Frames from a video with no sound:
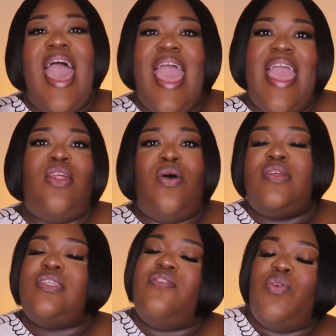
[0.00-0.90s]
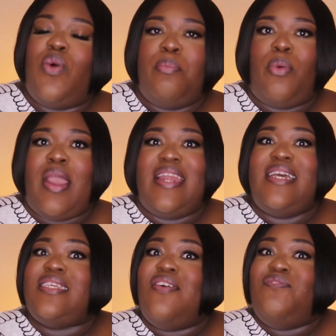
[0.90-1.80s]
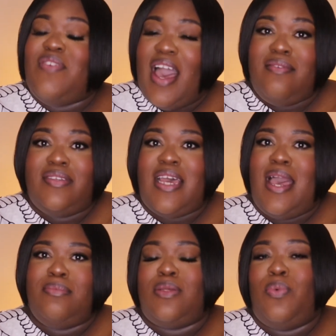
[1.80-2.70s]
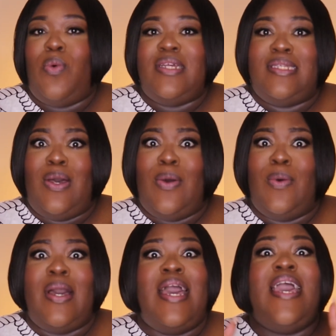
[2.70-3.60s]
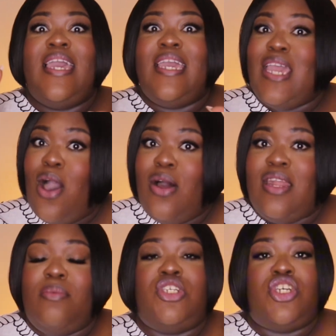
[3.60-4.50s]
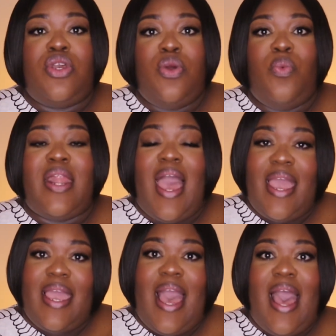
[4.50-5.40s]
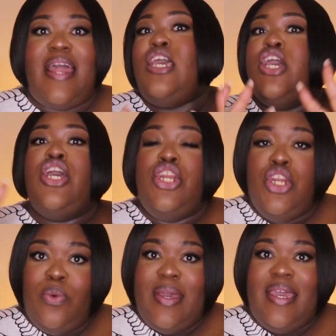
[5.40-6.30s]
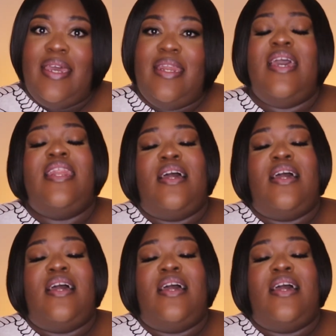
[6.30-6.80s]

And on the Sephora brand, it's 5 times the points. So y'all, let me show you what I got new in.